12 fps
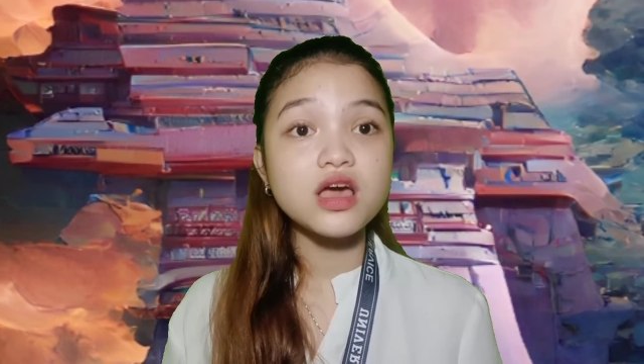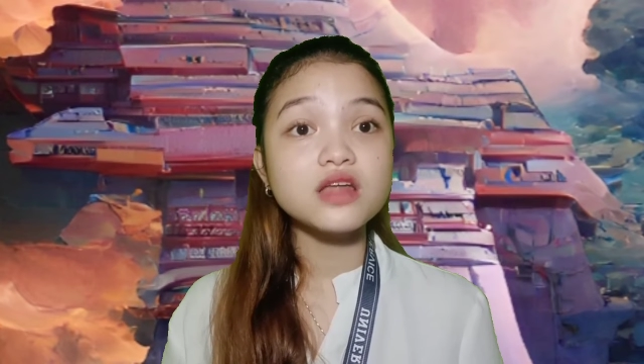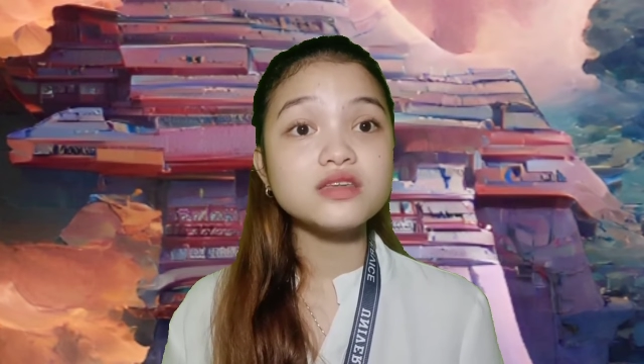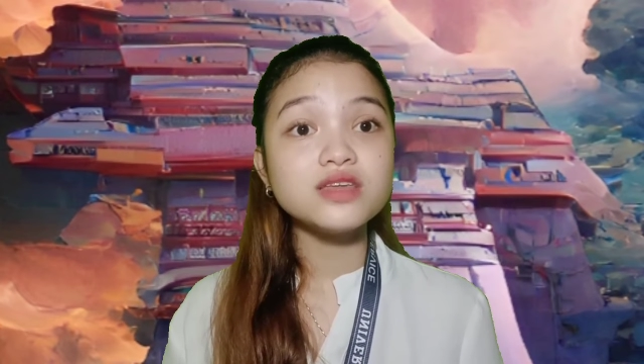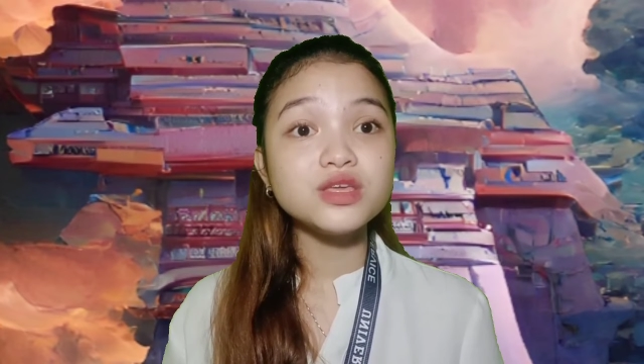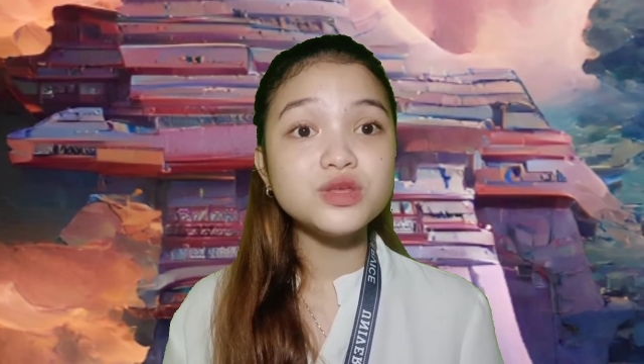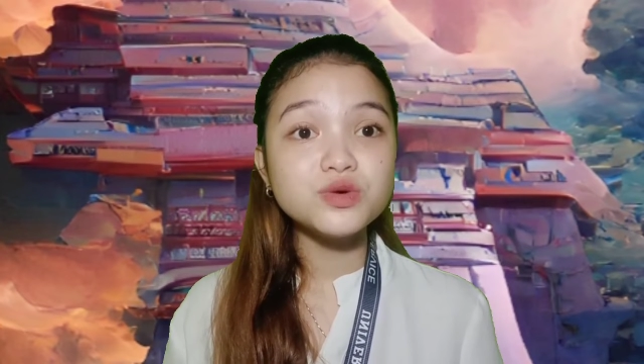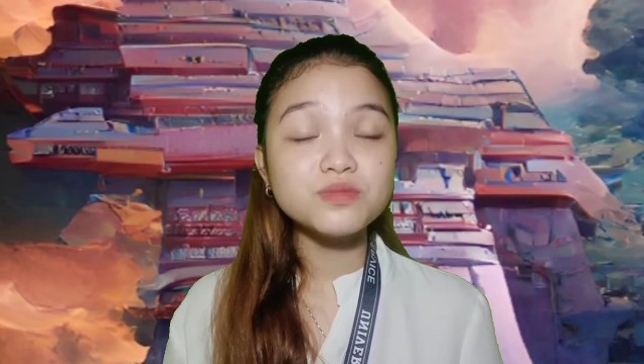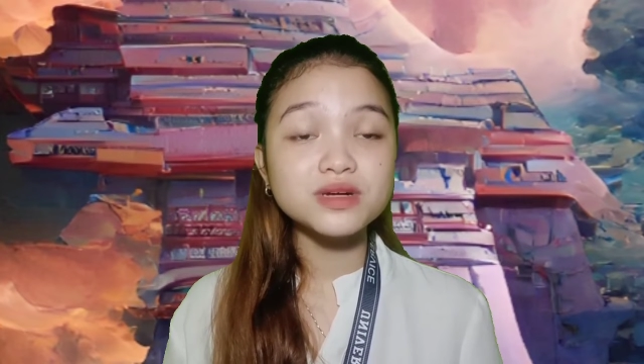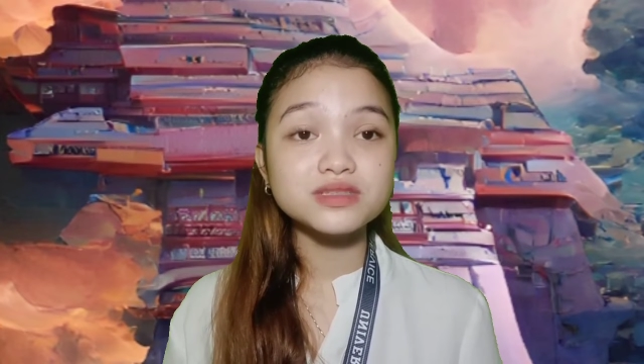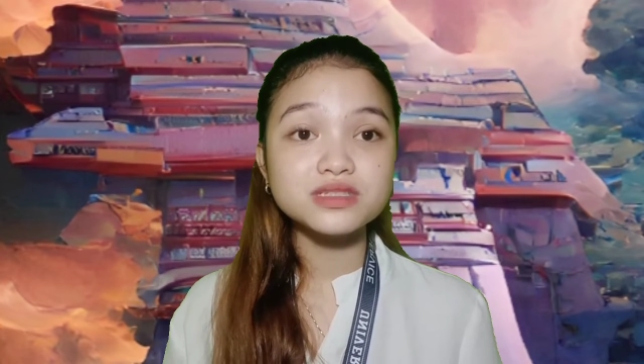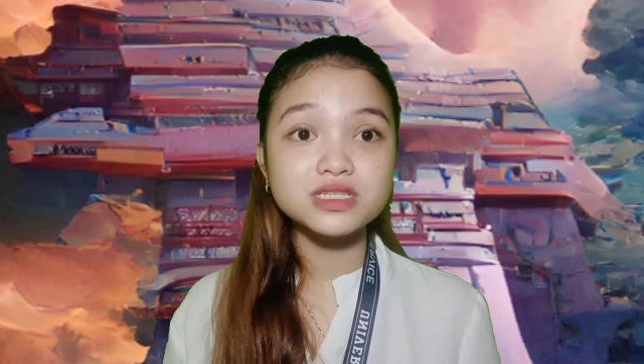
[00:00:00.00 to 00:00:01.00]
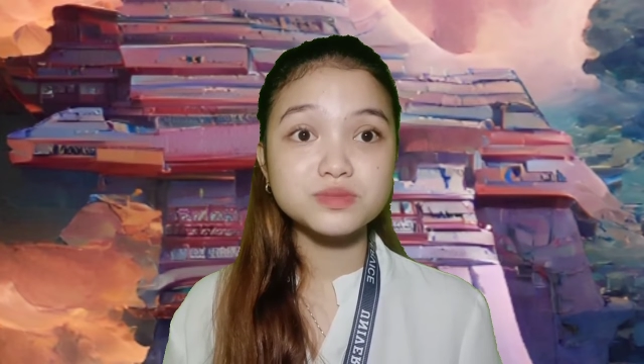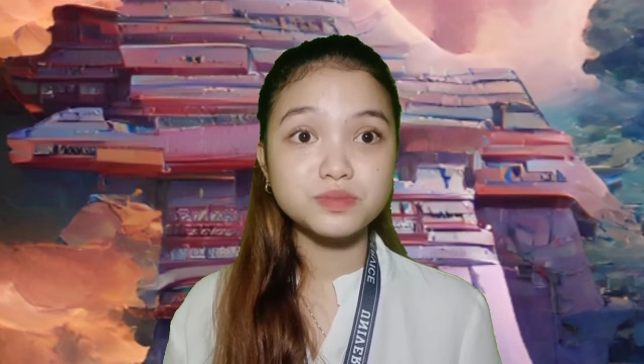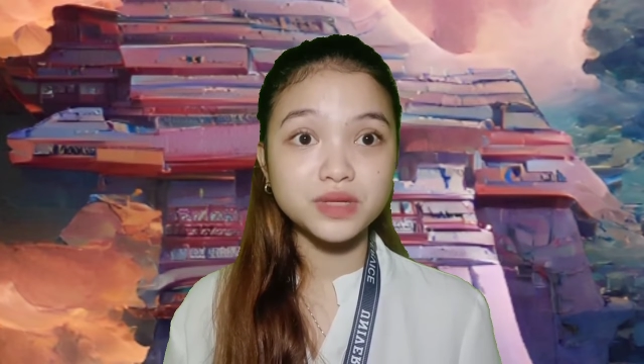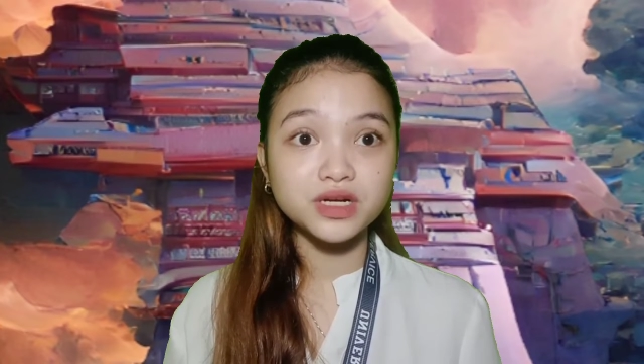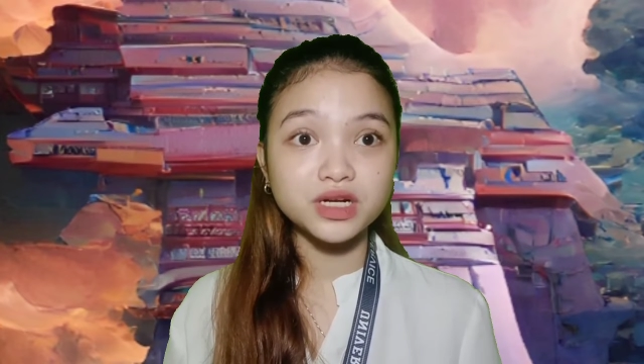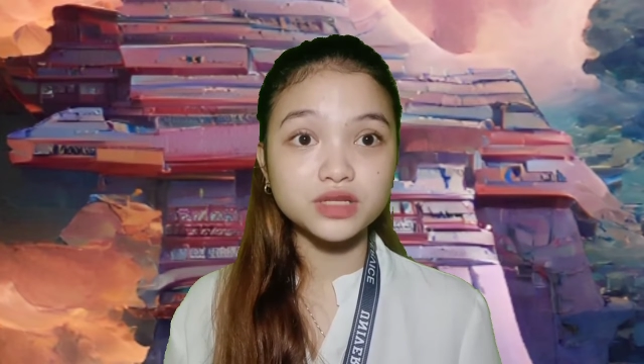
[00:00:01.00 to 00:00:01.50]
The human
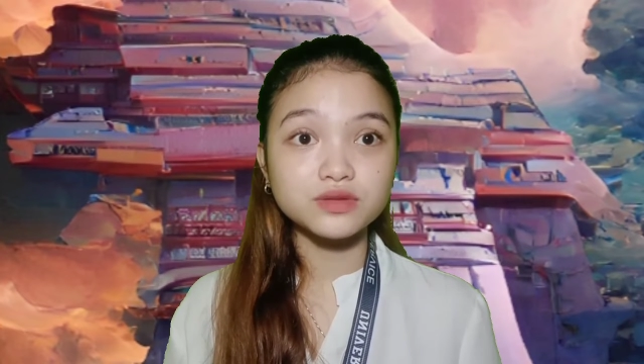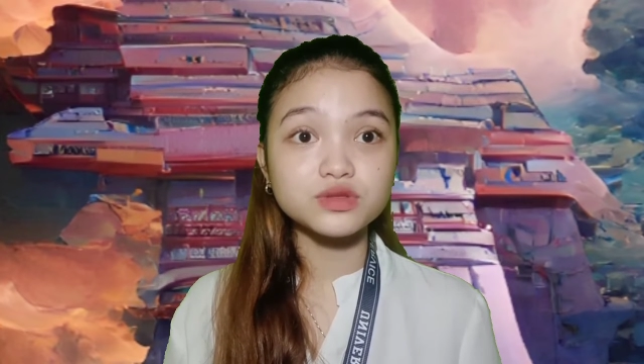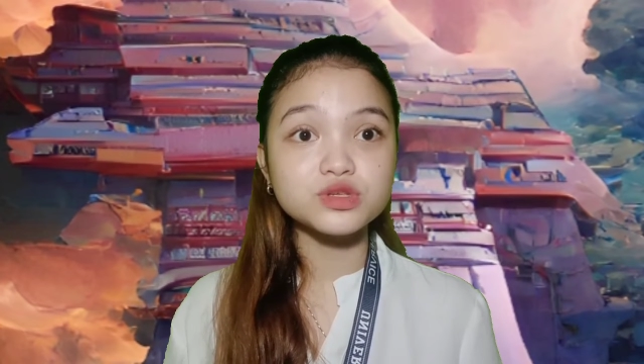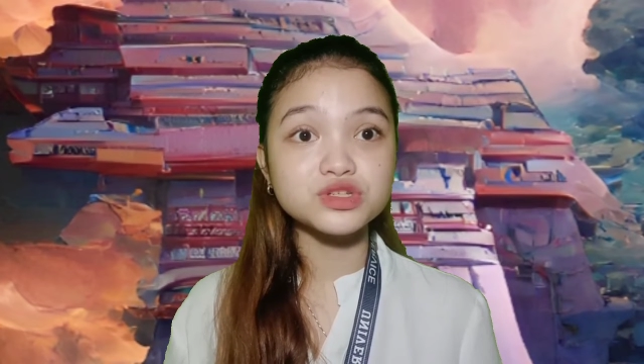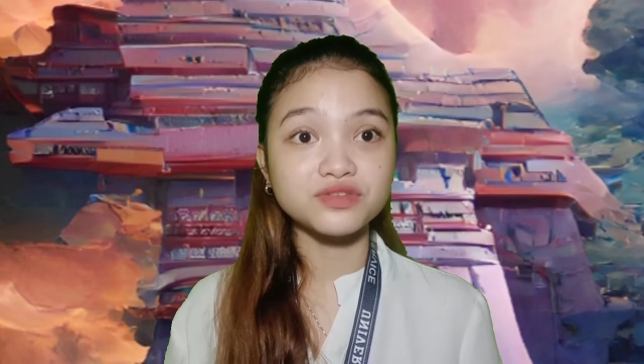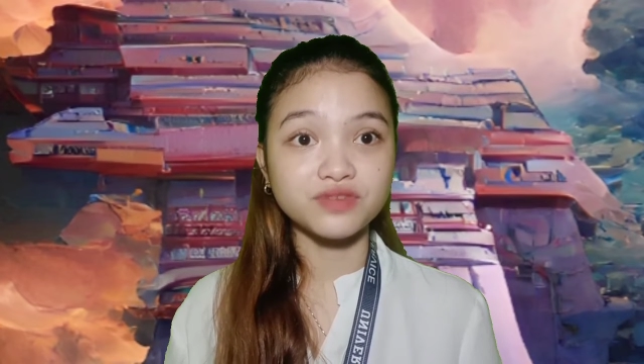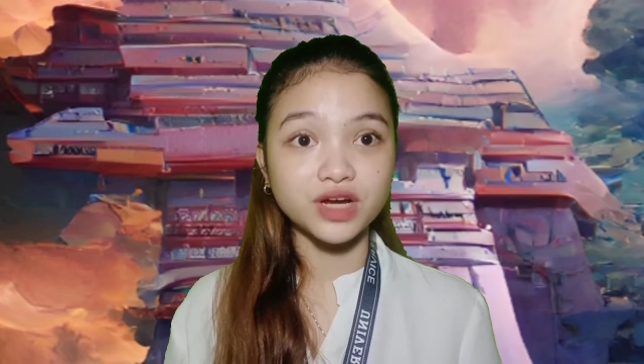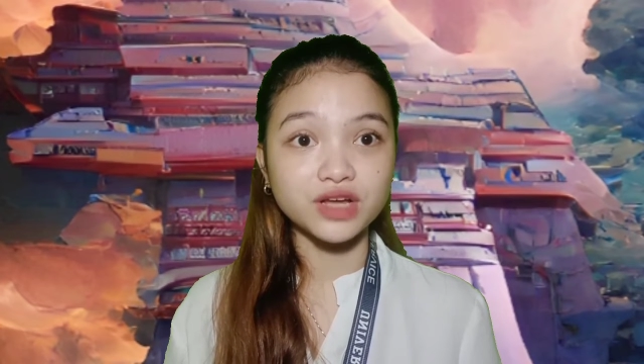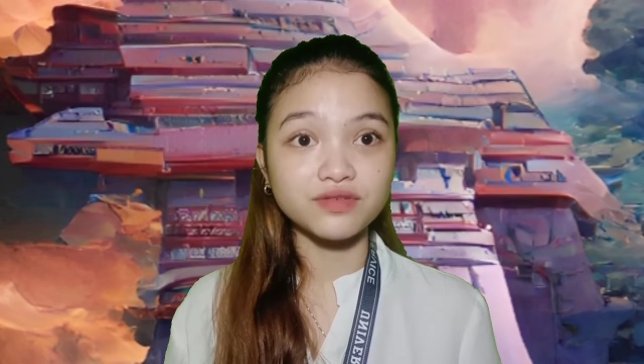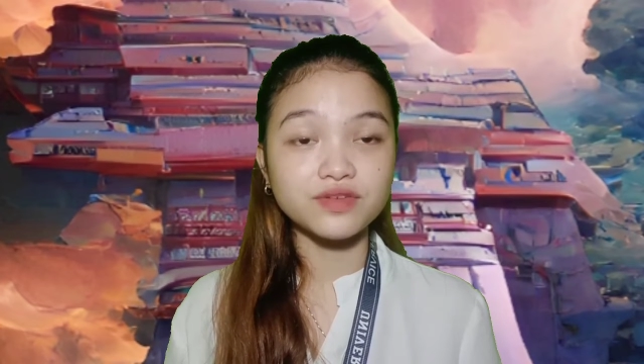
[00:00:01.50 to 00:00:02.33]
spirit to survive